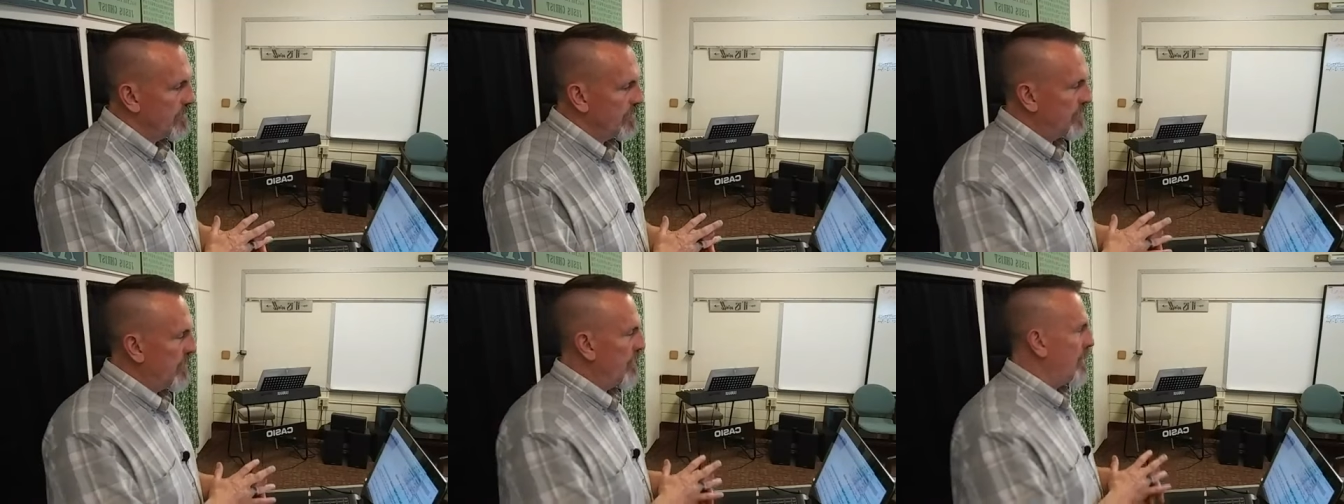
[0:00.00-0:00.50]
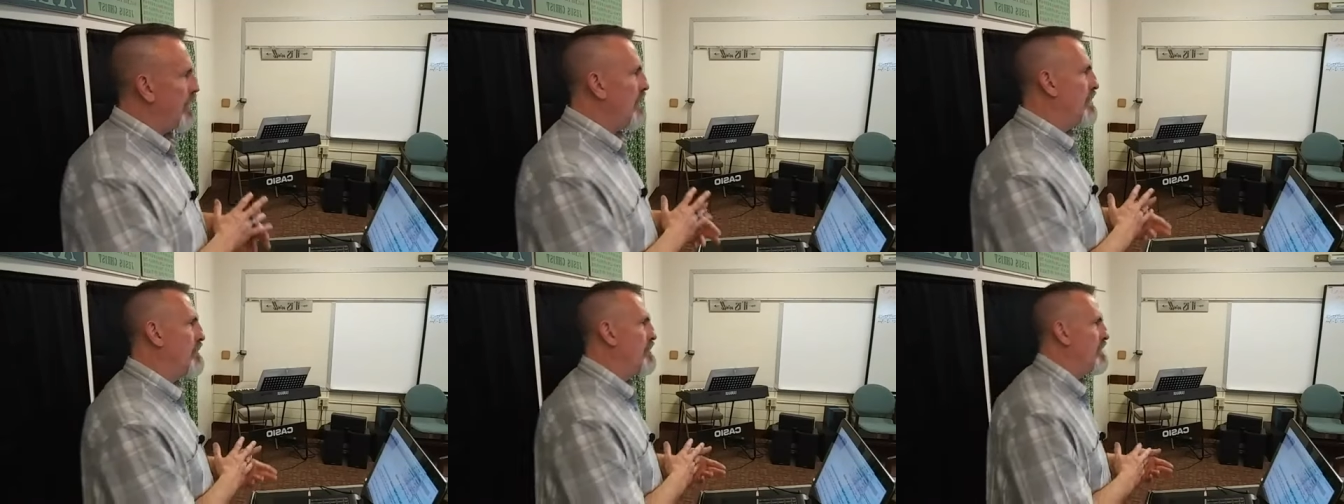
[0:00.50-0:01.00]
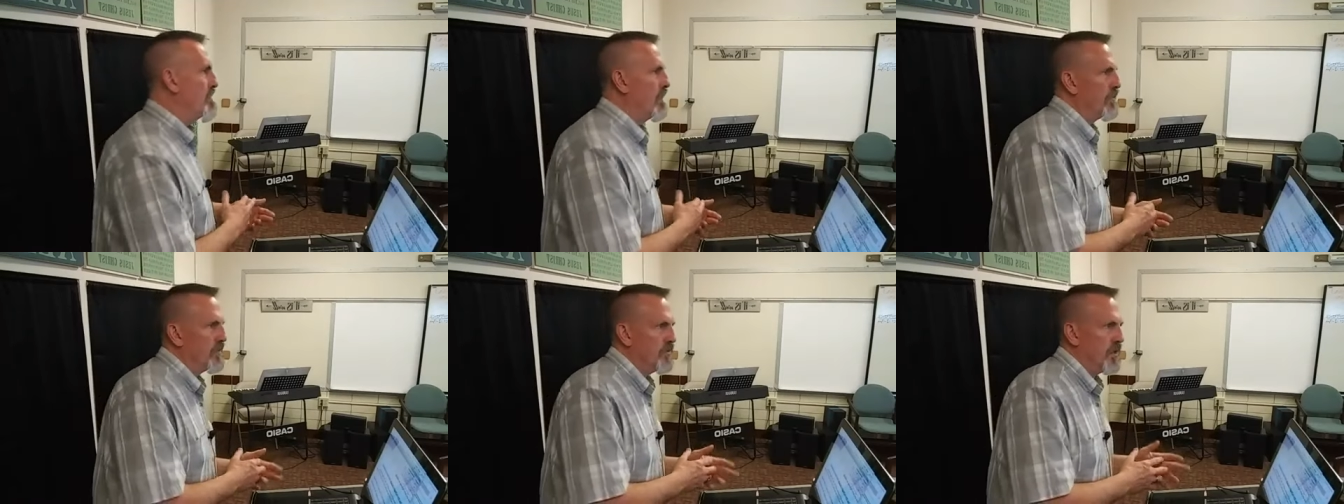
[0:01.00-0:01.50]
so that He can be
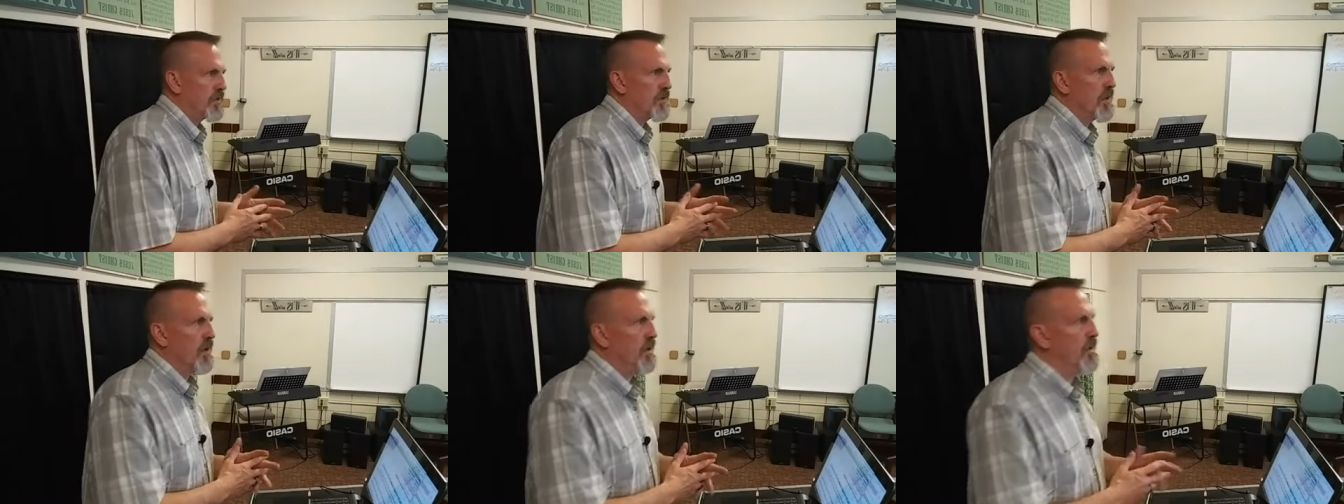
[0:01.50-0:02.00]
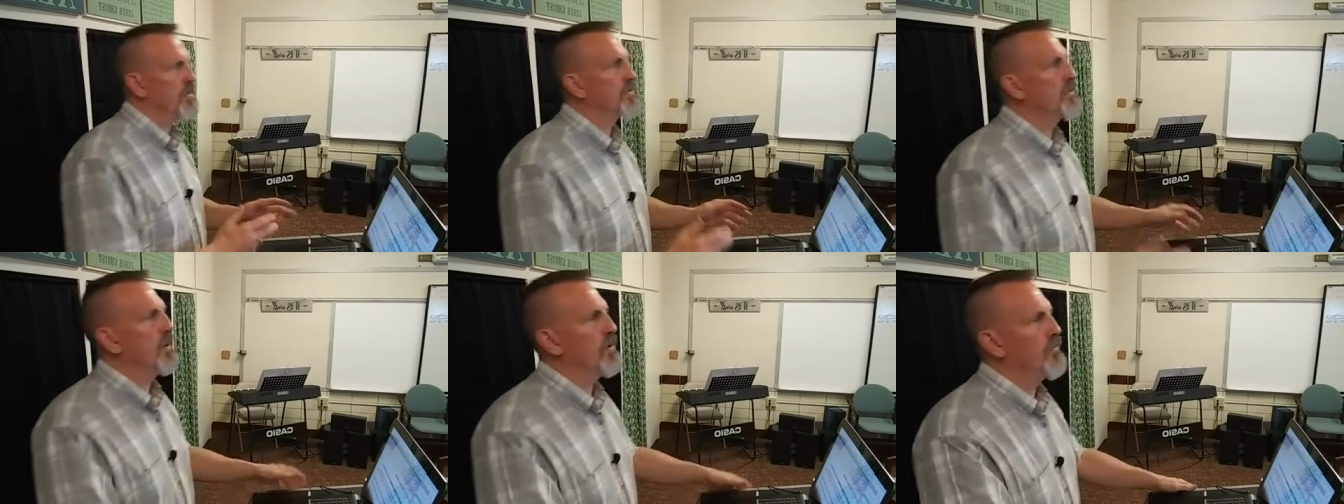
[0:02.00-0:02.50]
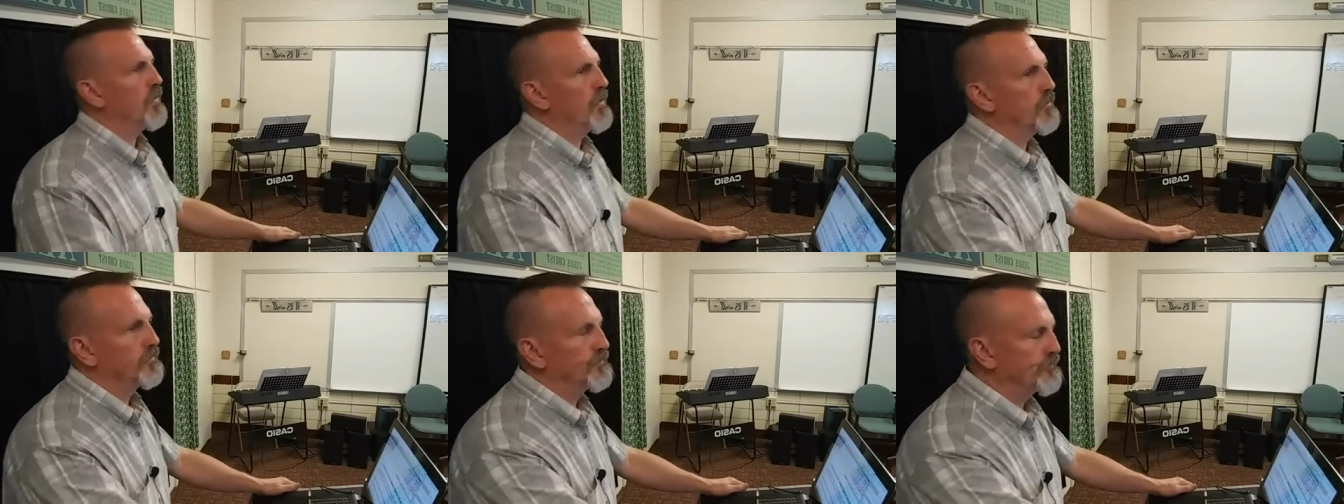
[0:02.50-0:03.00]
both a just God and a
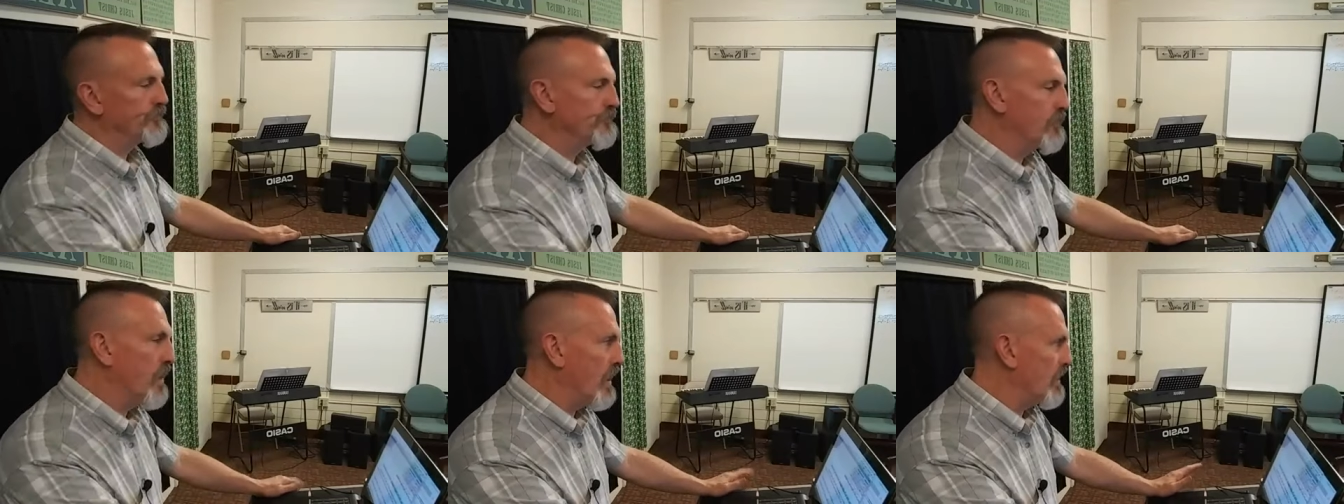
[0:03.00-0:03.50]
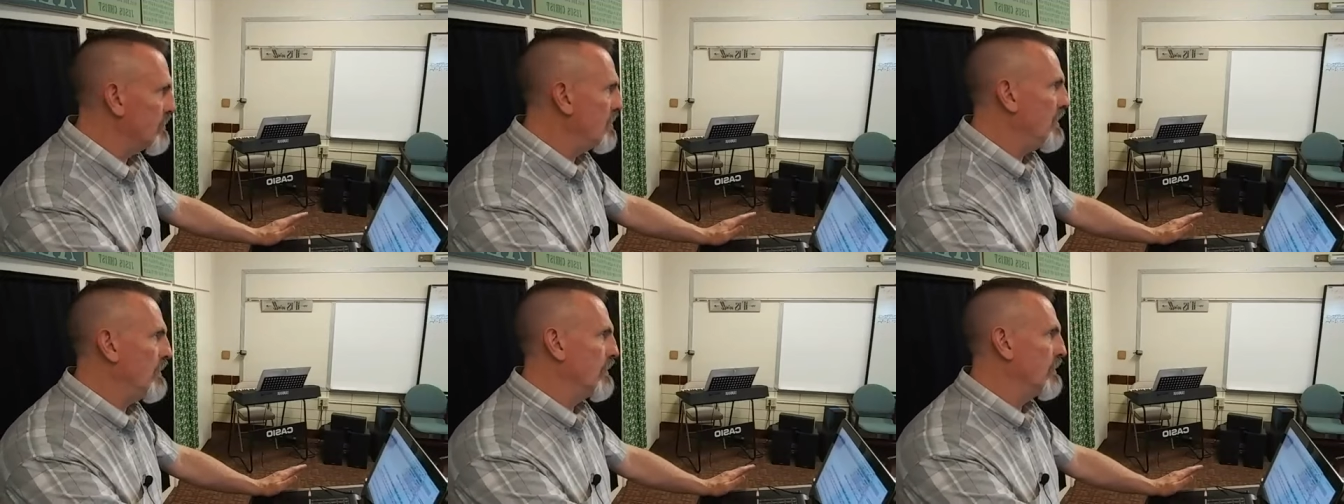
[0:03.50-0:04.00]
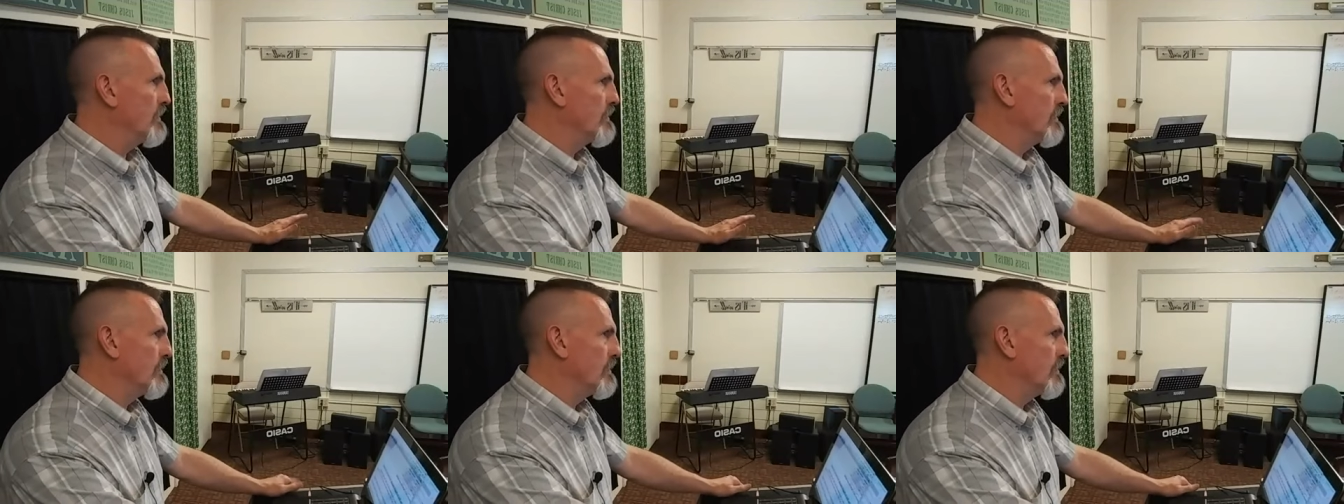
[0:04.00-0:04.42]
Savior, not a cheater.